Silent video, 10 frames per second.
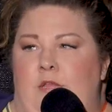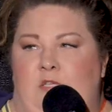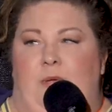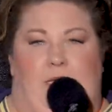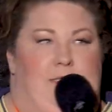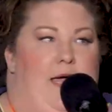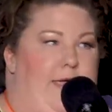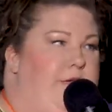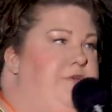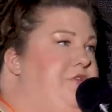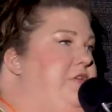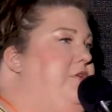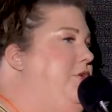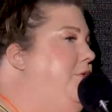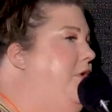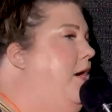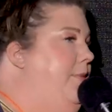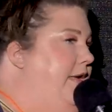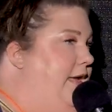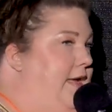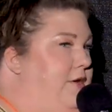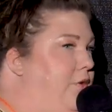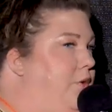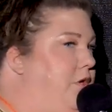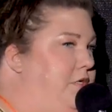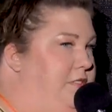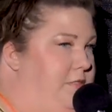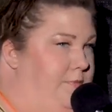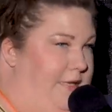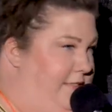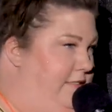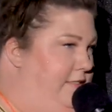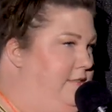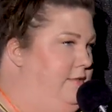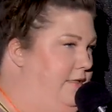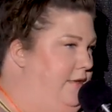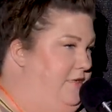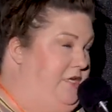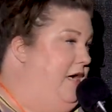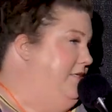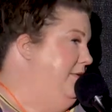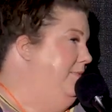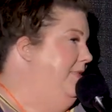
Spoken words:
this because I used to do comedy indoors places. That was awesome.